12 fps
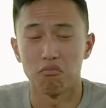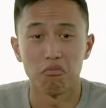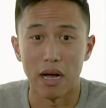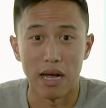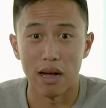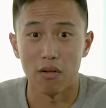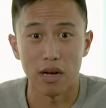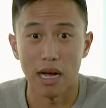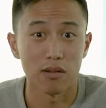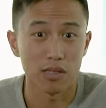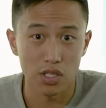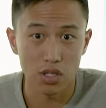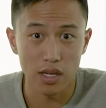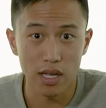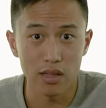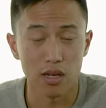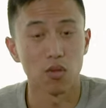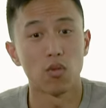how did you
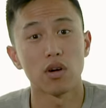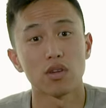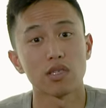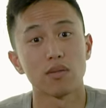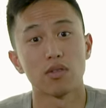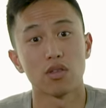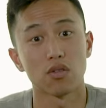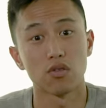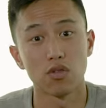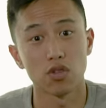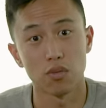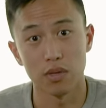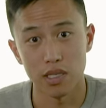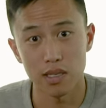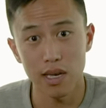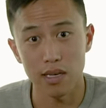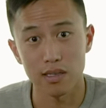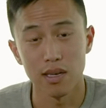get there? What are some of the crucial mistakes?